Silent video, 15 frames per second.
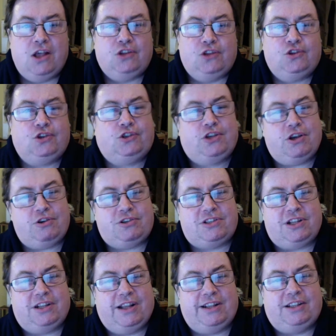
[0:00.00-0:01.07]
The goose
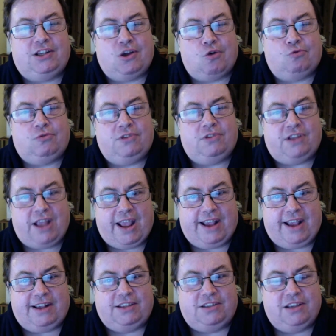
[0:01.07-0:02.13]
that laid the golden
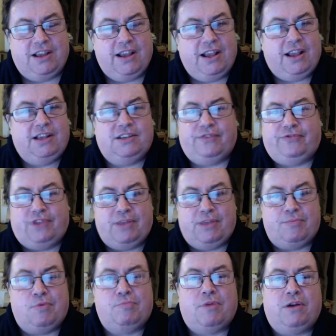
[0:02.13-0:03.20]
eggs is a fable
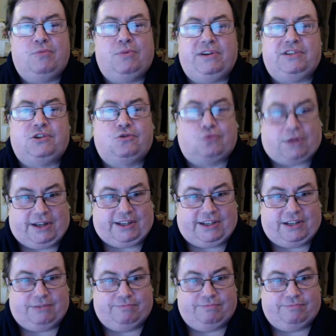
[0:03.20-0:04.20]
by which Greek?